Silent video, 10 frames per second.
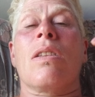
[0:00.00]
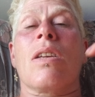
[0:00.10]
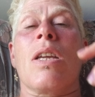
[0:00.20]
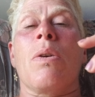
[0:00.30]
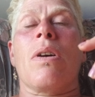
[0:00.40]

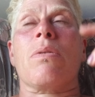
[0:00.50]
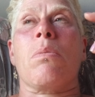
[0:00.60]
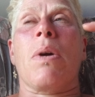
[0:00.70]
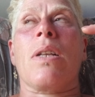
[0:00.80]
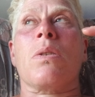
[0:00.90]
you have to
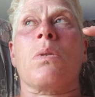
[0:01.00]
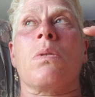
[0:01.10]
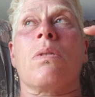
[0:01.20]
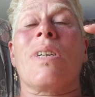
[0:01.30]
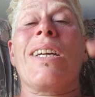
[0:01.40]

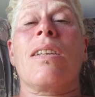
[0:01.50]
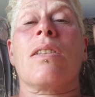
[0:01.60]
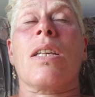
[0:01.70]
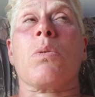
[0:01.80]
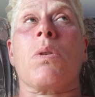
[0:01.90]
battle.
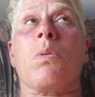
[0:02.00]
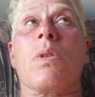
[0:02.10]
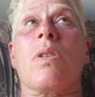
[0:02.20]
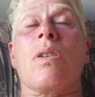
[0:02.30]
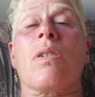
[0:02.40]
That's what it was,
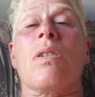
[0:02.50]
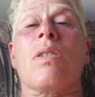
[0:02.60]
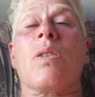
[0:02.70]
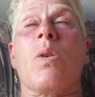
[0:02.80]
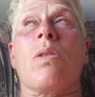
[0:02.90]
Dark Night of the
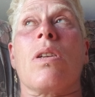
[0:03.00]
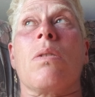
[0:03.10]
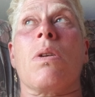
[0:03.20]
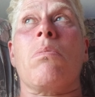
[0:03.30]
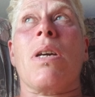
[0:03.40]
Soul,
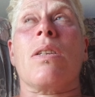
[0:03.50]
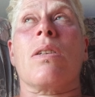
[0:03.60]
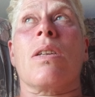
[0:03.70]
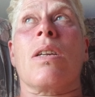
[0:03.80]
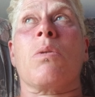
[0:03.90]
anyway,
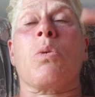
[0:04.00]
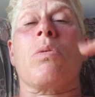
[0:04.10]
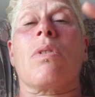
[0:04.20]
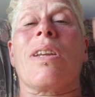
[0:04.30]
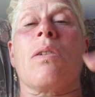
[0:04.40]
basically. It was all
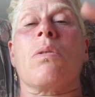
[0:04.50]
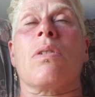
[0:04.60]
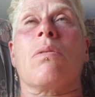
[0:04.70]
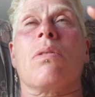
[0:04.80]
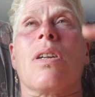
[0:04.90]
the guilt and
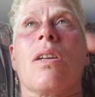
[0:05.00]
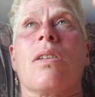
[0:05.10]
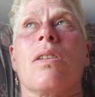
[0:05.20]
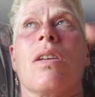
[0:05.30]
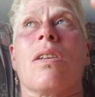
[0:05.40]
all
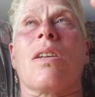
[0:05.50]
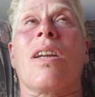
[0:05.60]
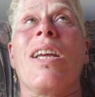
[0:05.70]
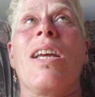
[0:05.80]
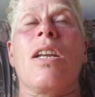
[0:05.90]
da-da-da-da-da.
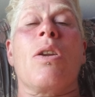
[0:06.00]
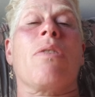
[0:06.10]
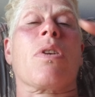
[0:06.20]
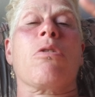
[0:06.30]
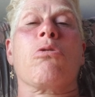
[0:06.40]
You have
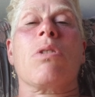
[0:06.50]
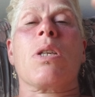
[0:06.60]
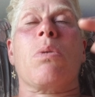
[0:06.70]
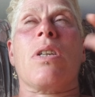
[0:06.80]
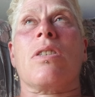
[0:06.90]
to go through all these
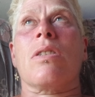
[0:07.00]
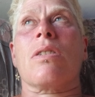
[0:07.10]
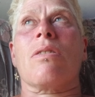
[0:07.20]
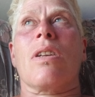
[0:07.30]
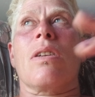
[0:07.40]
questions
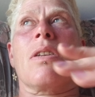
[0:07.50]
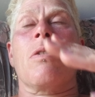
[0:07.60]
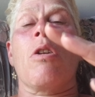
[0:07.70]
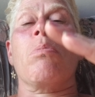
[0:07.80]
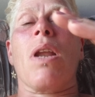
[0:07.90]
of
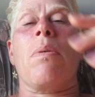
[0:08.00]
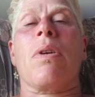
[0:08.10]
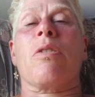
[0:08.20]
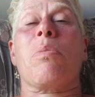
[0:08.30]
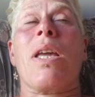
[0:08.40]
blaming
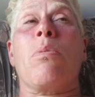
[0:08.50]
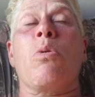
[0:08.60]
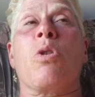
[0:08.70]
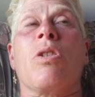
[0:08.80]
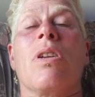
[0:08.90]
other people.
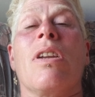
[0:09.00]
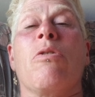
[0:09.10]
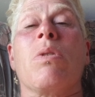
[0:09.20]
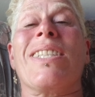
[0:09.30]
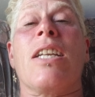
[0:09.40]
Could you live
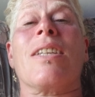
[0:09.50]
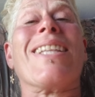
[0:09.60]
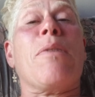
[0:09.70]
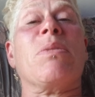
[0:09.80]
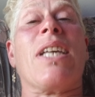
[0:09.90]
with sending
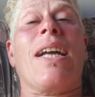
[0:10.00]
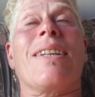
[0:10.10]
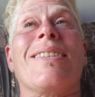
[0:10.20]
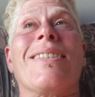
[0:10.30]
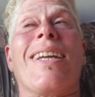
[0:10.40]
them to hell
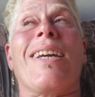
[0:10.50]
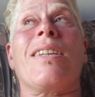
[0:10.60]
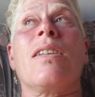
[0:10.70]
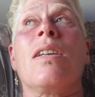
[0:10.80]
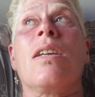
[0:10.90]
instead?
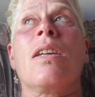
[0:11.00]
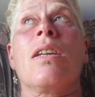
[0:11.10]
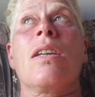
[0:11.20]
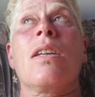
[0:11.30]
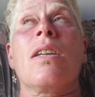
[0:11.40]

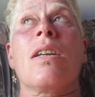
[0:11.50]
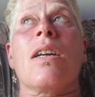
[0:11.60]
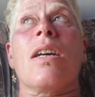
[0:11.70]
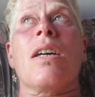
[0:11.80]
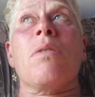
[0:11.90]

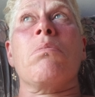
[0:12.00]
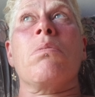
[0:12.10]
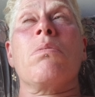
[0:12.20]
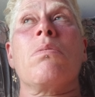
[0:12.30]
In